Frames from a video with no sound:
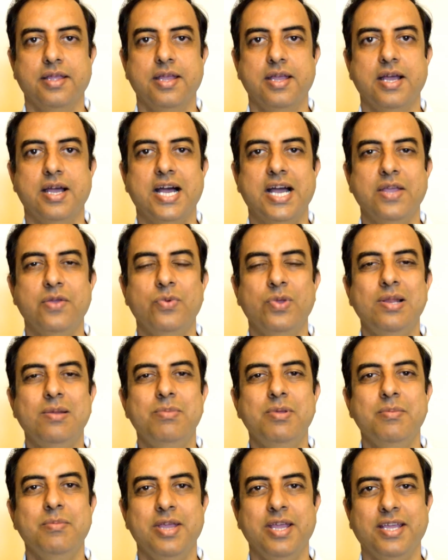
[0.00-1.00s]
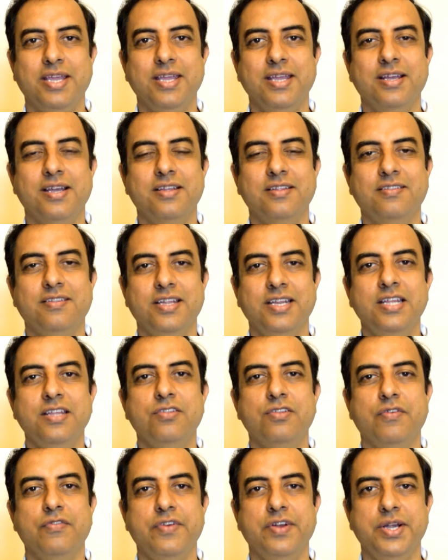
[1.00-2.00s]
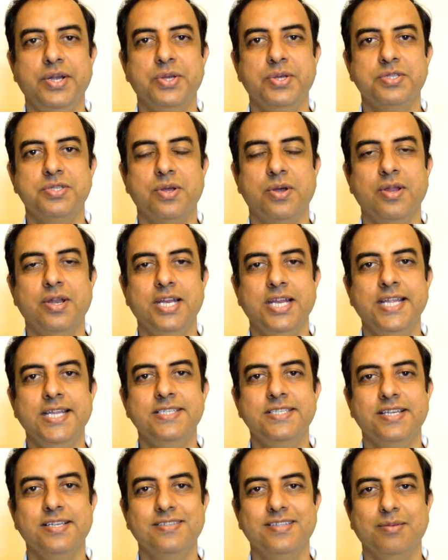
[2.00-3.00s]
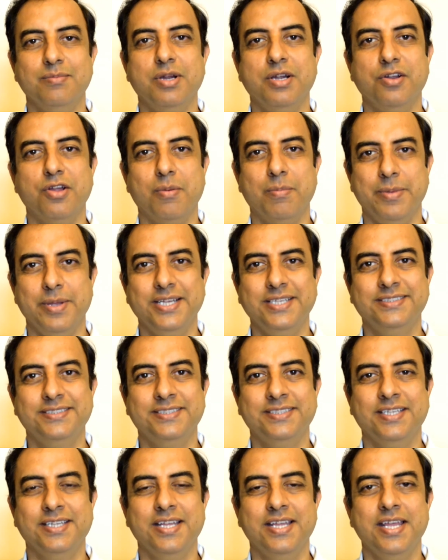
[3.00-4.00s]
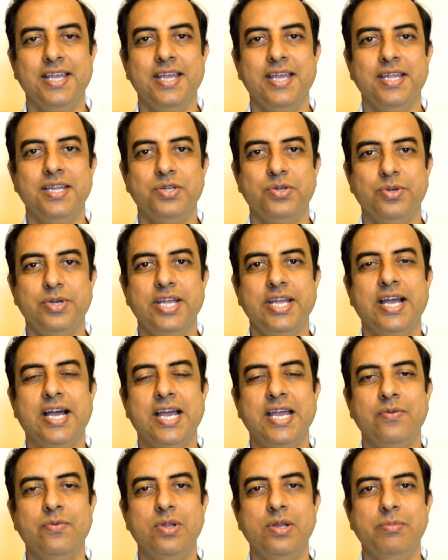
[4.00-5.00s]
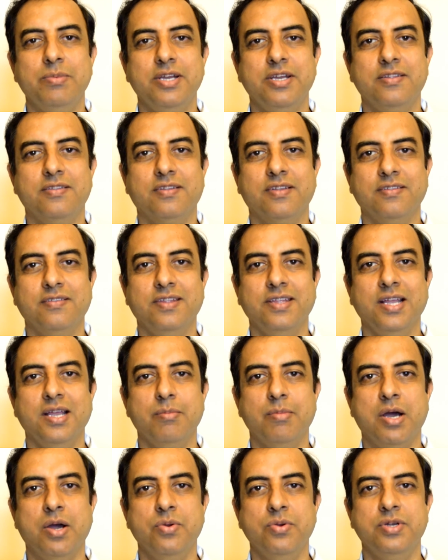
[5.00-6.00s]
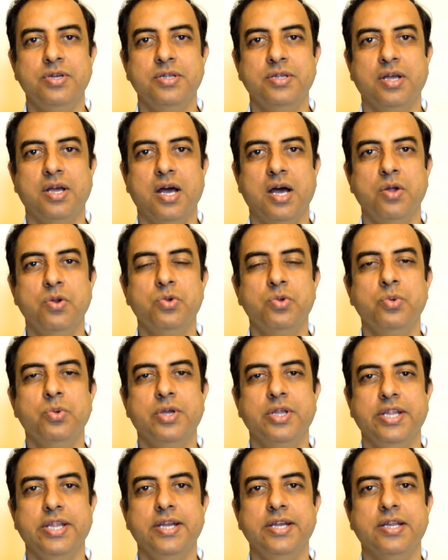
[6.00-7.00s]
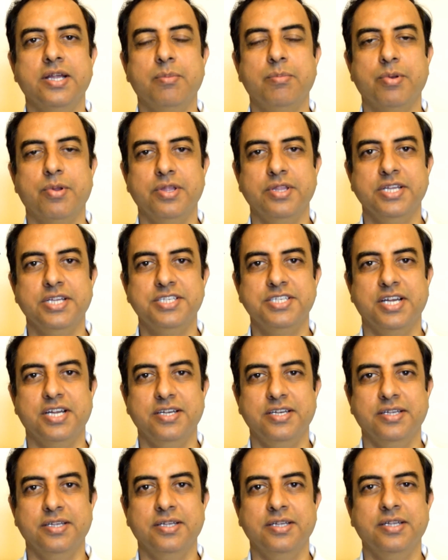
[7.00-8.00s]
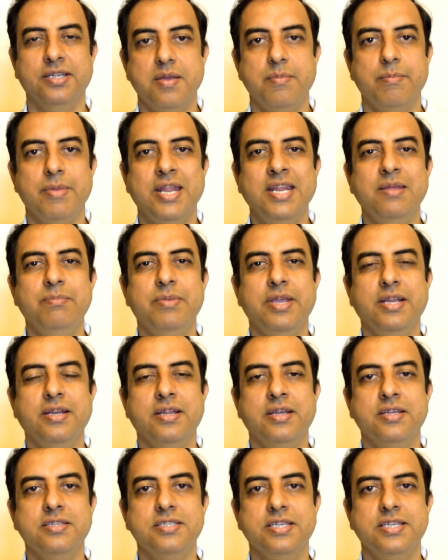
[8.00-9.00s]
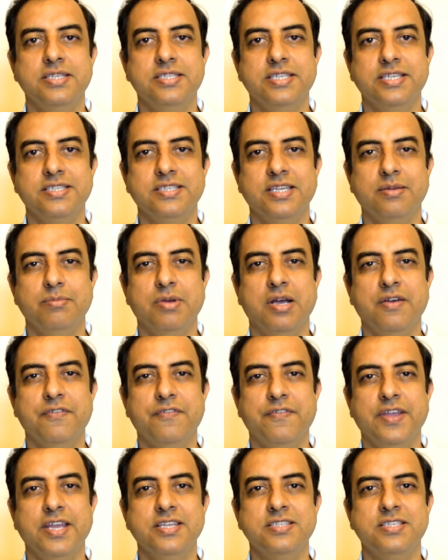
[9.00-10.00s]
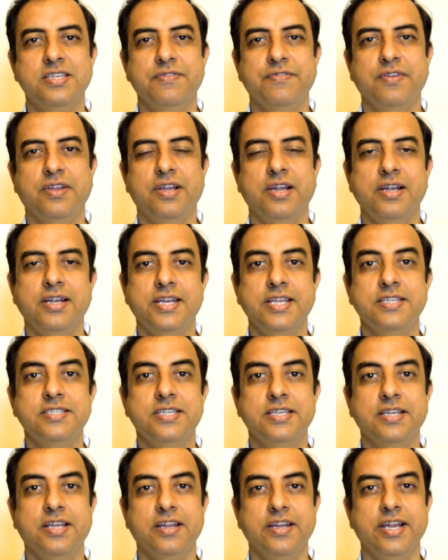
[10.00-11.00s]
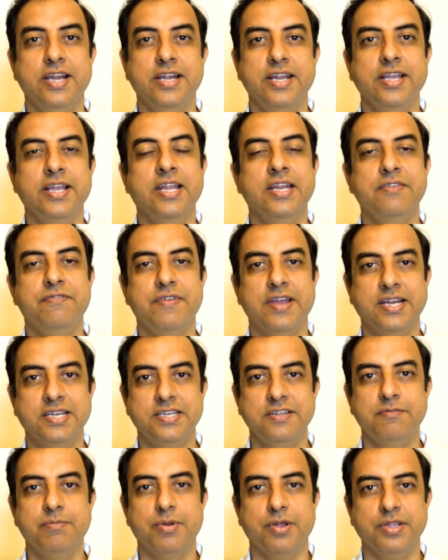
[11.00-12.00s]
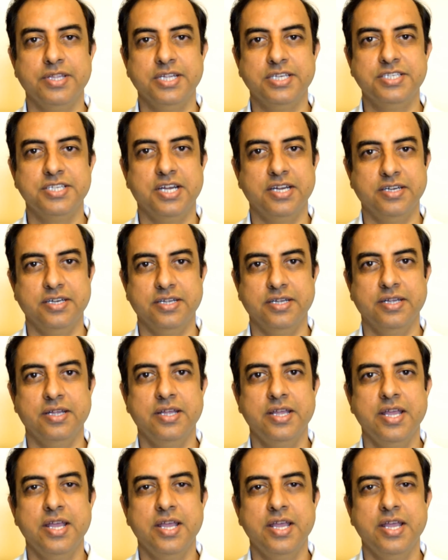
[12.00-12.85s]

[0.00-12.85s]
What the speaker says: I will be making a series of videos on Lean Six Sigma topics. Today I will be discussing about how to create a project charter. Many beginners in Six Sigma face difficulties in creating an effective project charter.